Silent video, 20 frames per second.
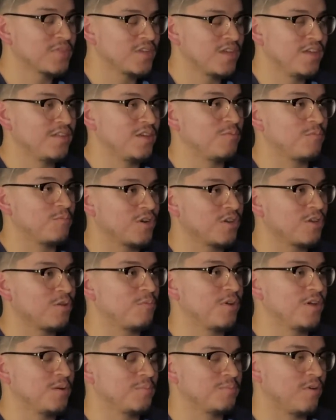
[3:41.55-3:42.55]
and then work
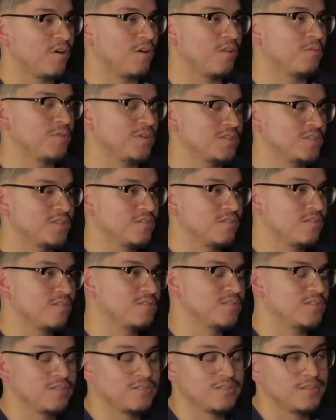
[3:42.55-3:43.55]
your way up all the way
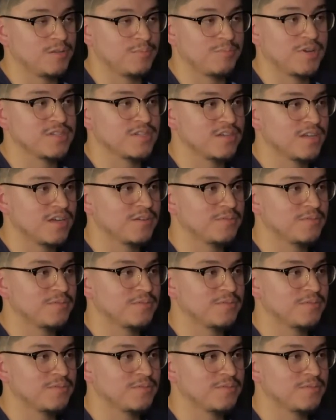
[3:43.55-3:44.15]
till the present day.